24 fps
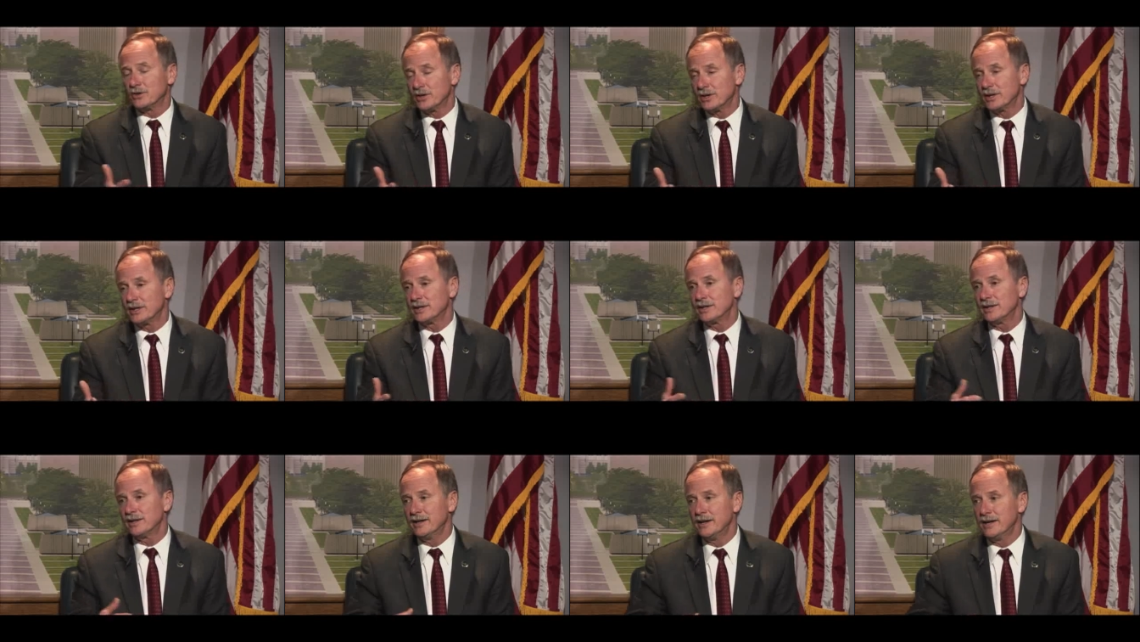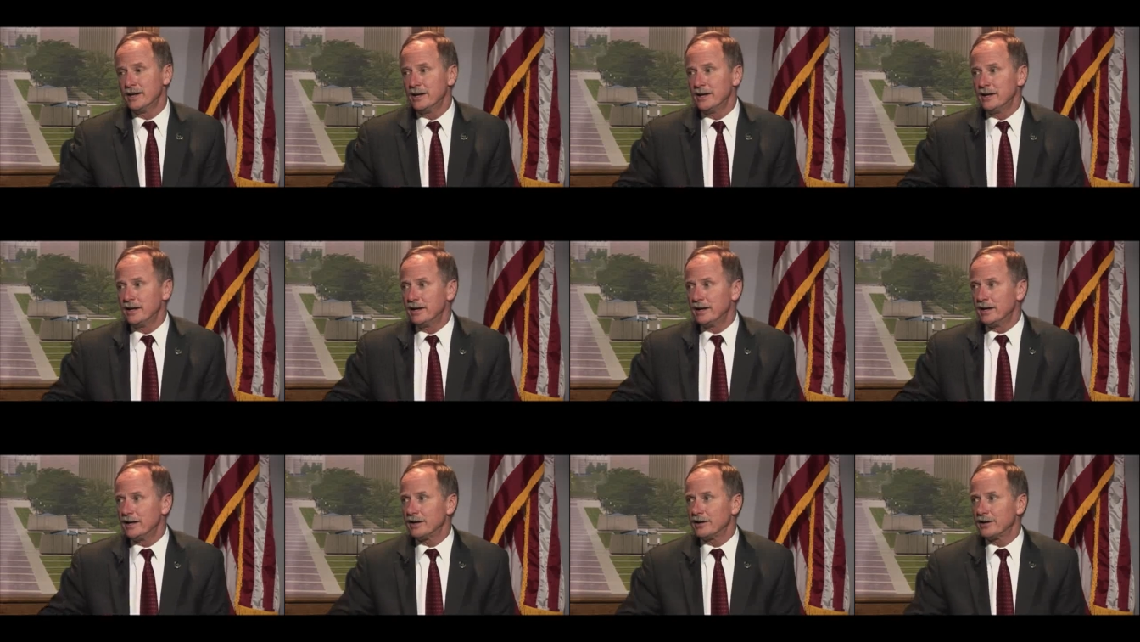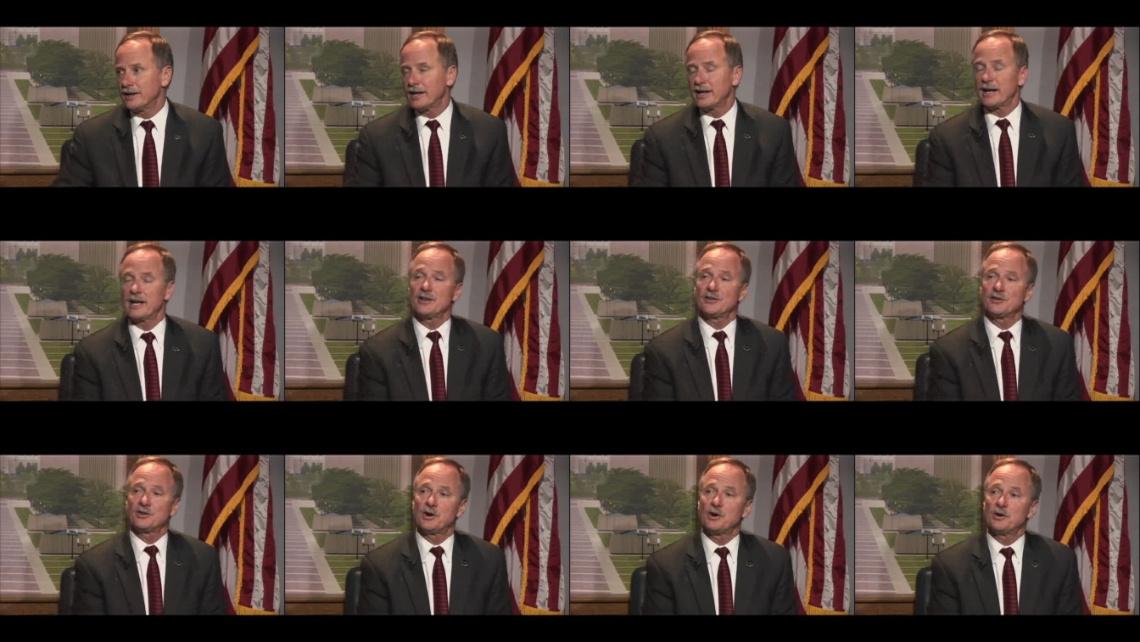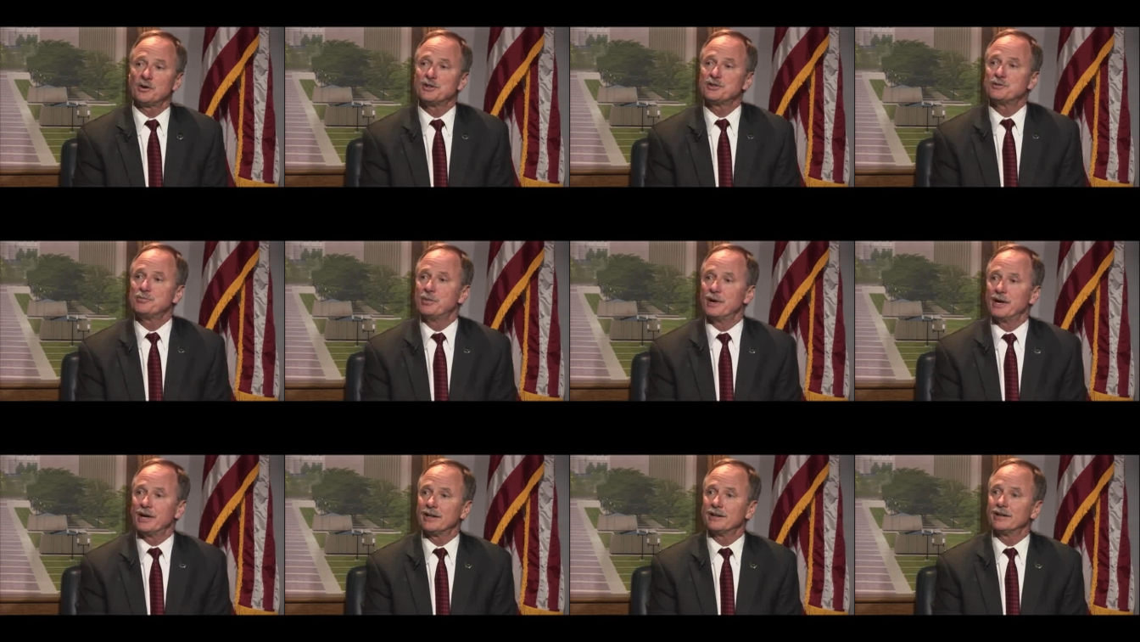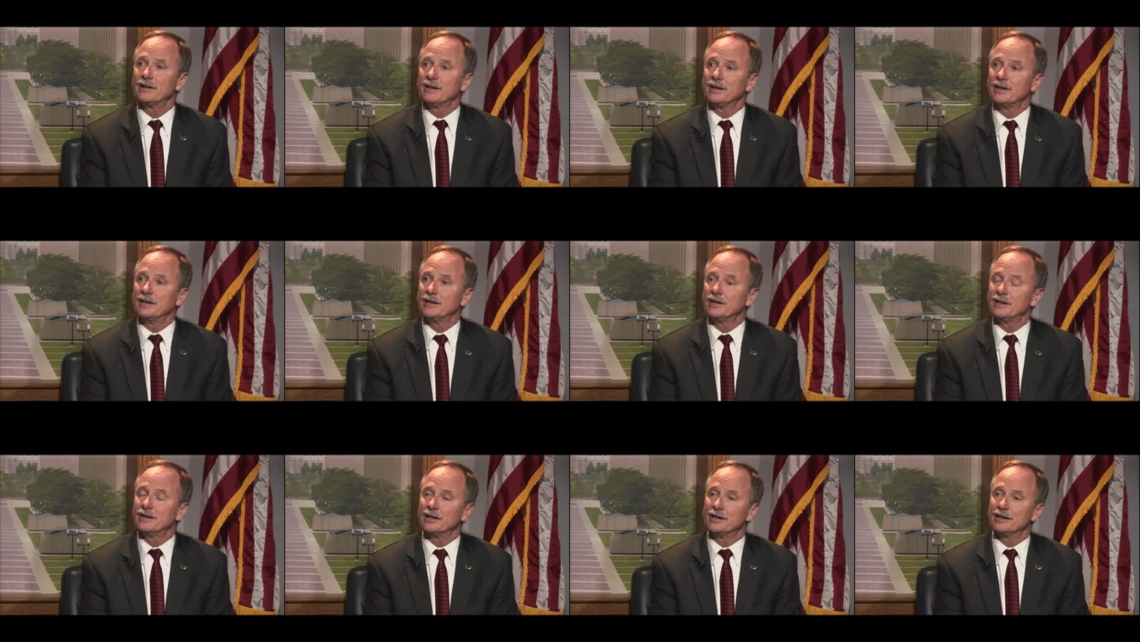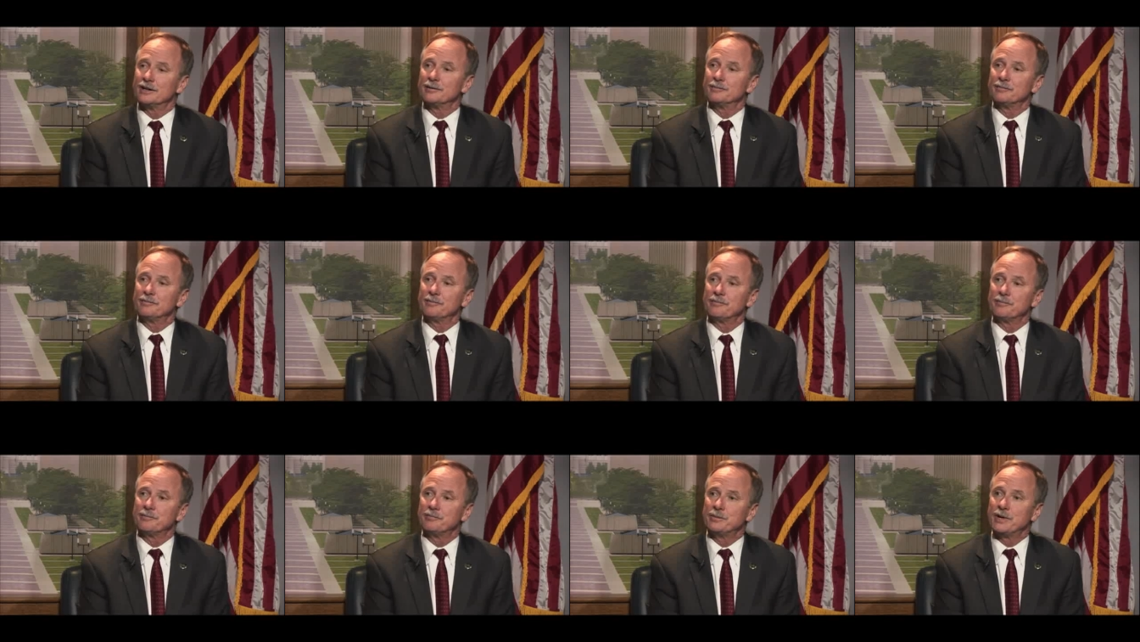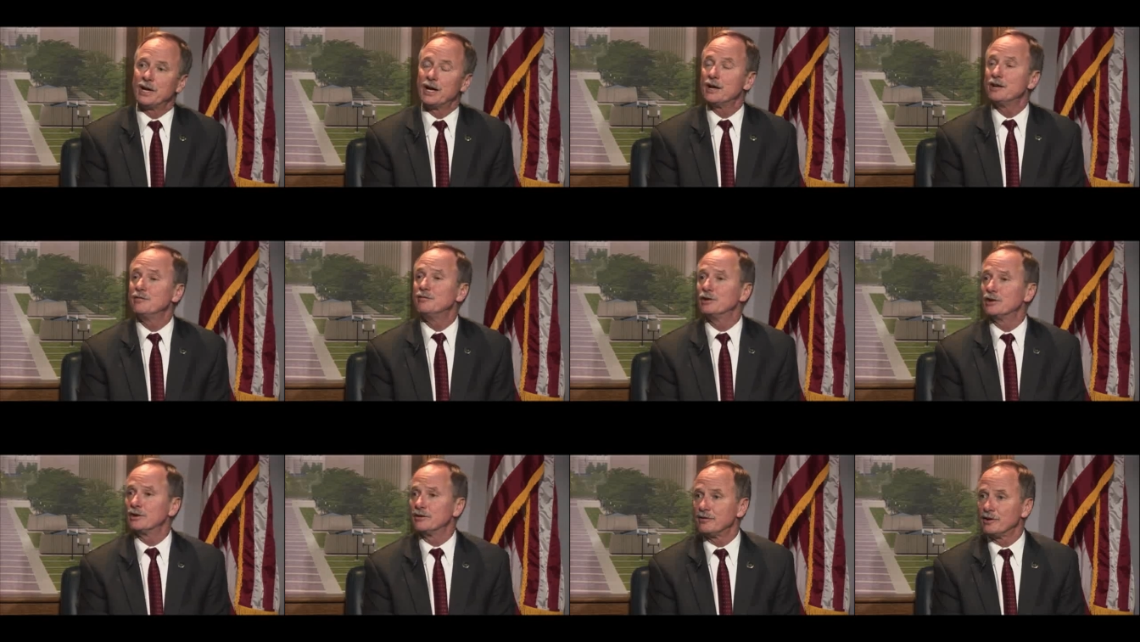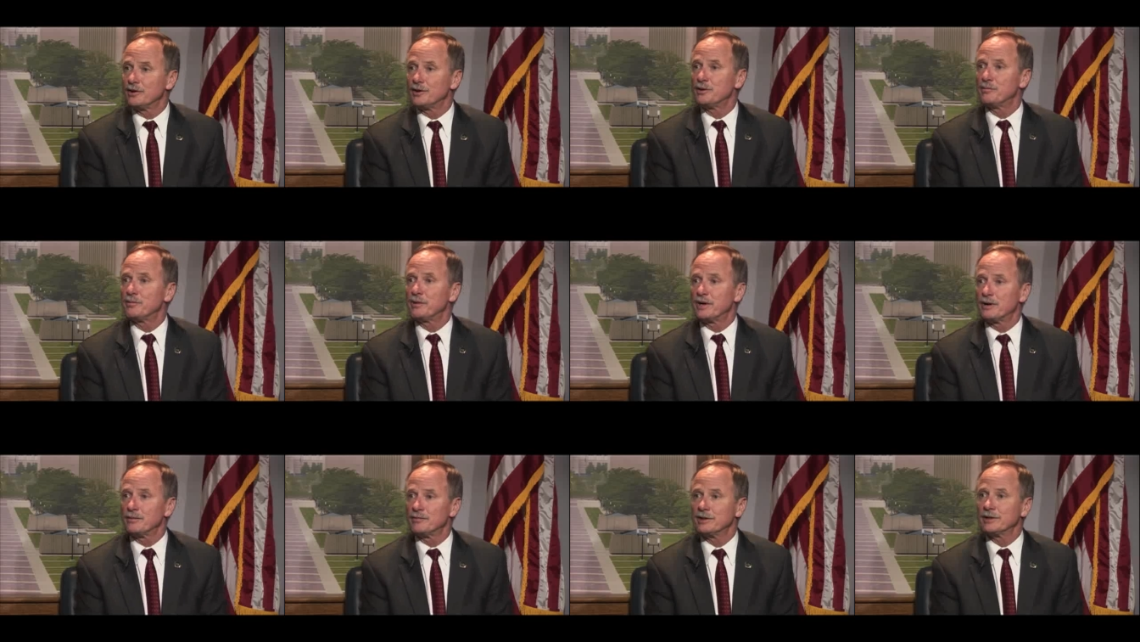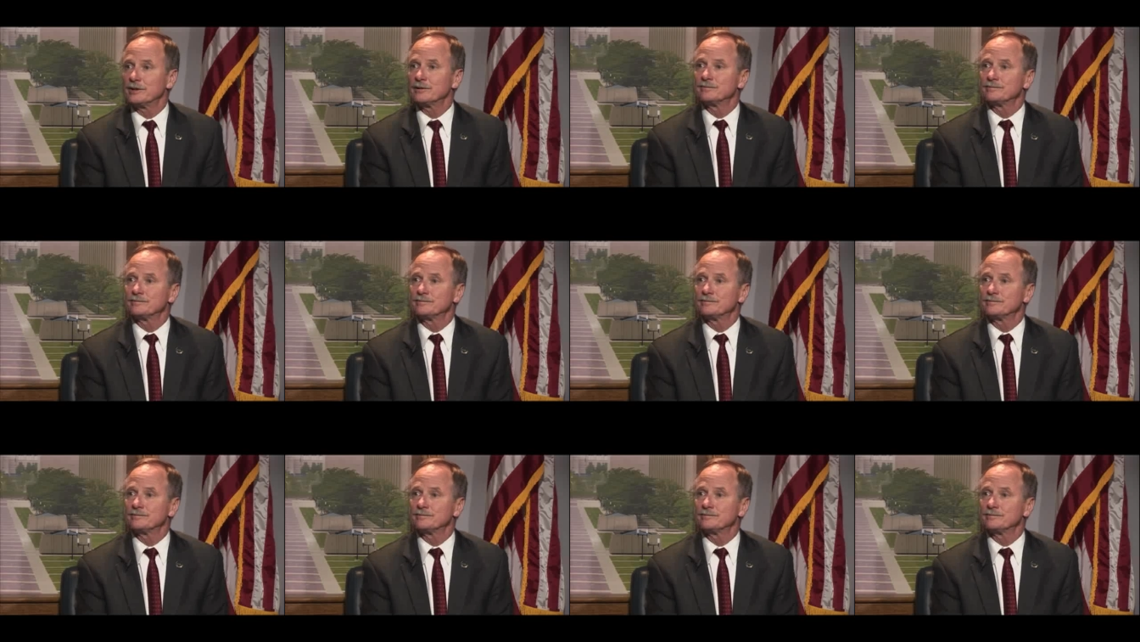And that hasn't always been the behavior of the department.